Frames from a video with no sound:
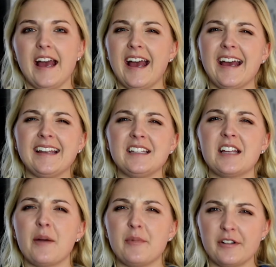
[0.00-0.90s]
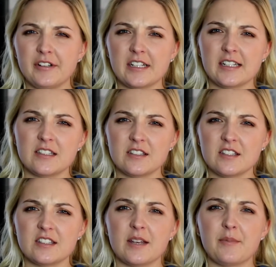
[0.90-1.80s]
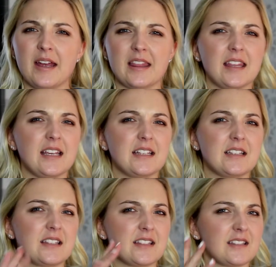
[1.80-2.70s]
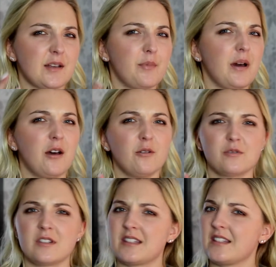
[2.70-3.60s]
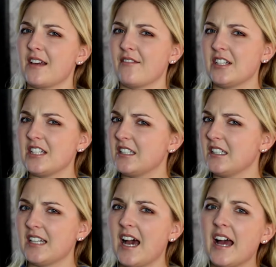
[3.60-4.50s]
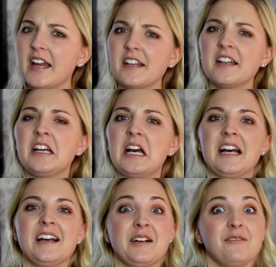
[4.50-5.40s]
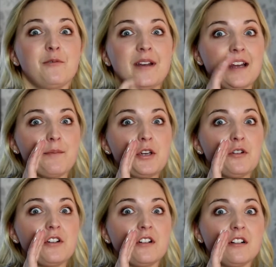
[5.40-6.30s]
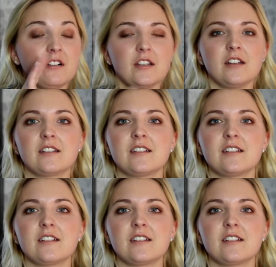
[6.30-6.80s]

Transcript: and in the American system I think it's about 79 when I'm googled,